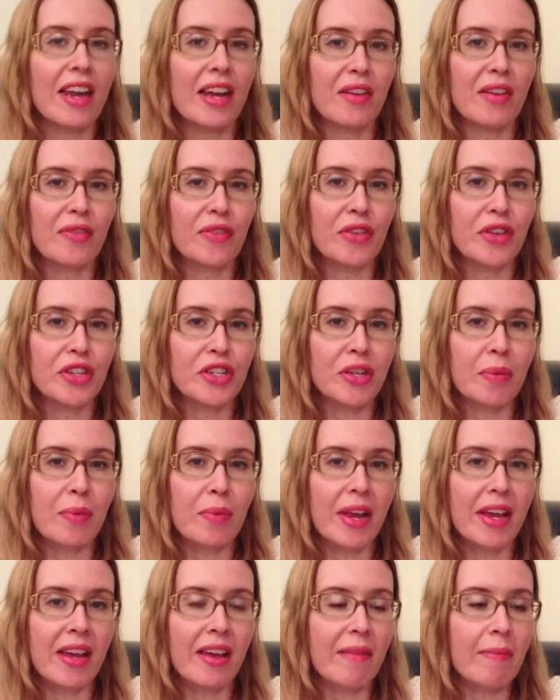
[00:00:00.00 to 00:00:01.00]
a fuchsia
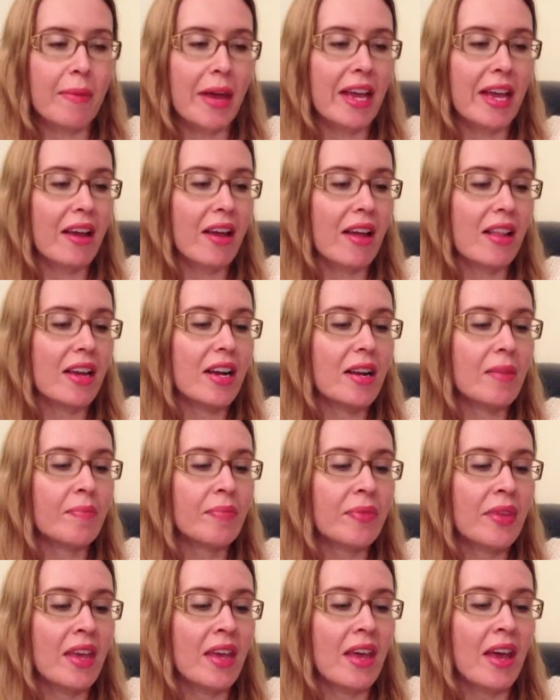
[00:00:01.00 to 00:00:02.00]
pink colour,
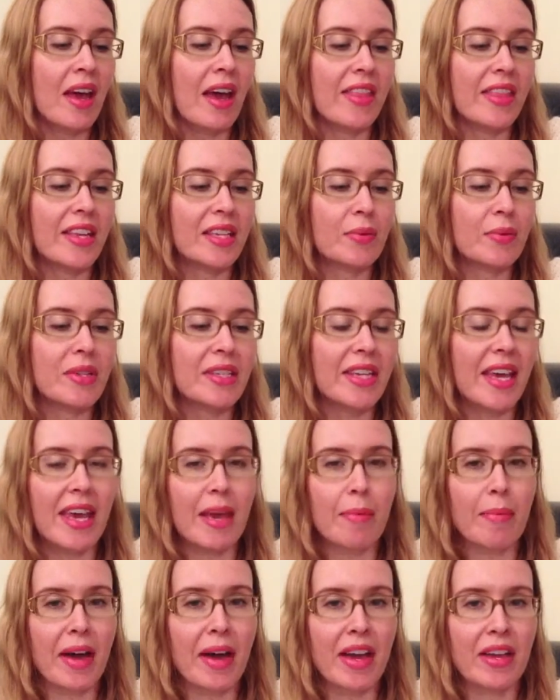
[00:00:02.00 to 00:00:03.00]
and this was
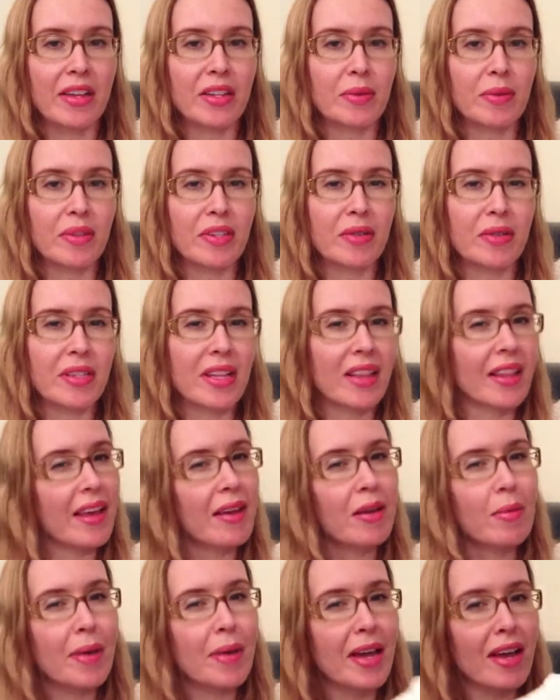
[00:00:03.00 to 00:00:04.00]
£8, which was a
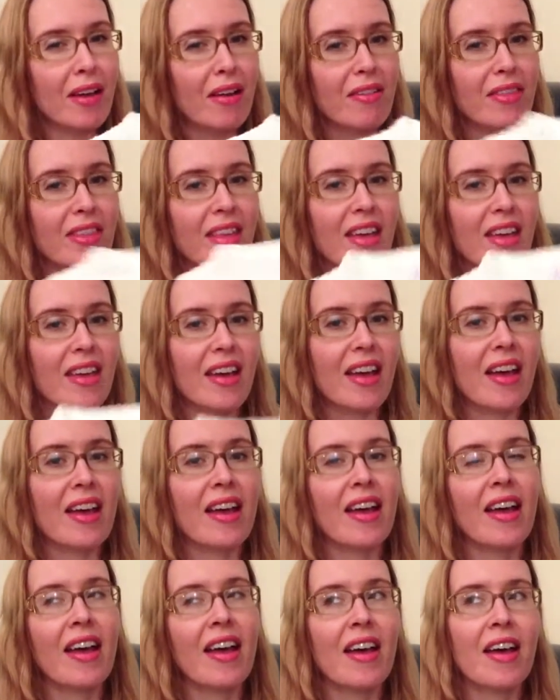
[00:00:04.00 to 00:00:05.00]
little bit on the
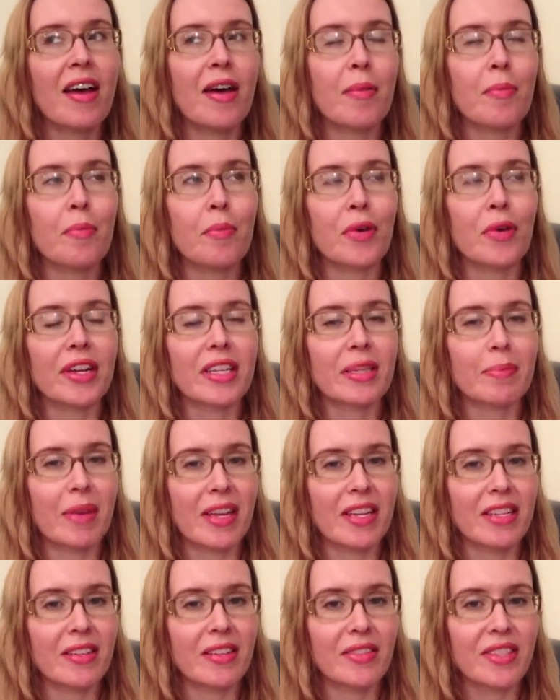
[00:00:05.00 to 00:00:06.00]
more
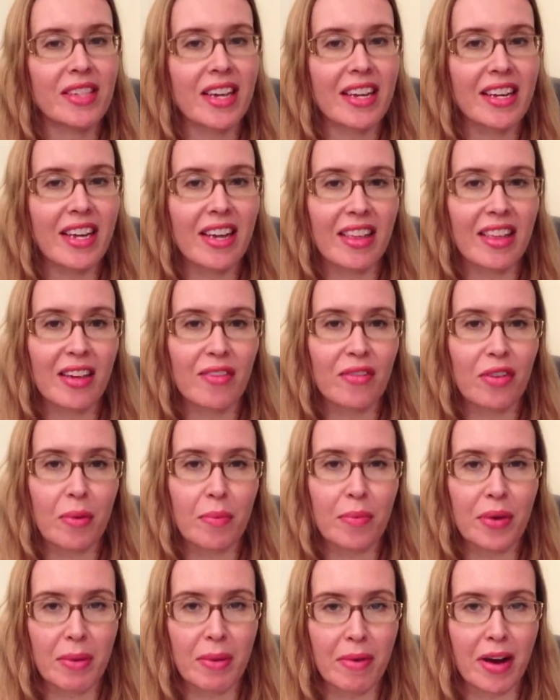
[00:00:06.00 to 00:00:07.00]
expensive side I think for
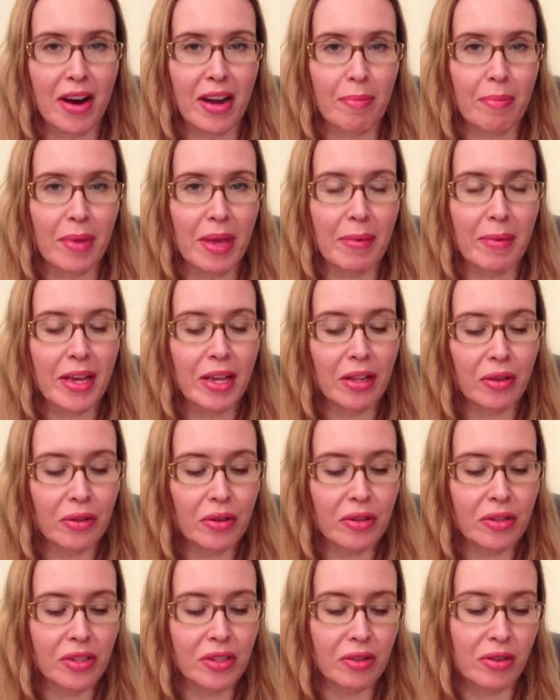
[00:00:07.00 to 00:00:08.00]
Primark baby
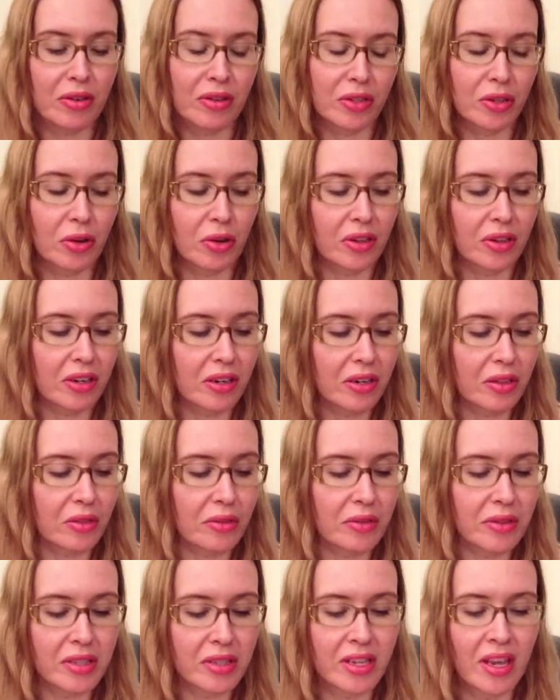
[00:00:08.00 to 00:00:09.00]
clothes or toddler
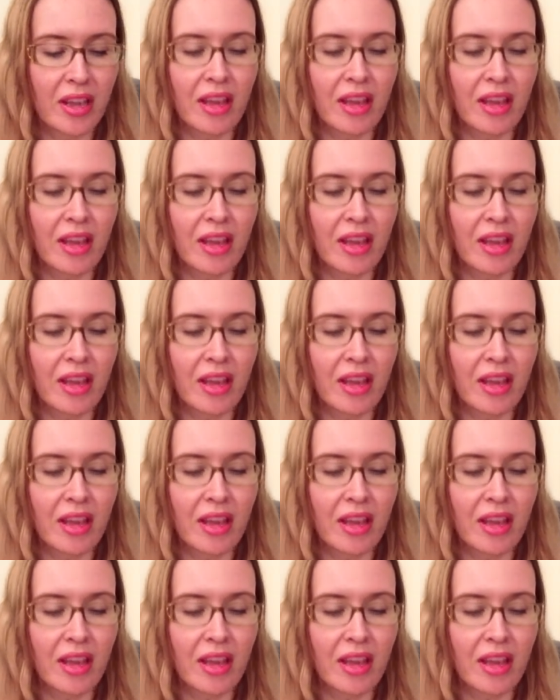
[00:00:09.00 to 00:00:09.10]
clothes,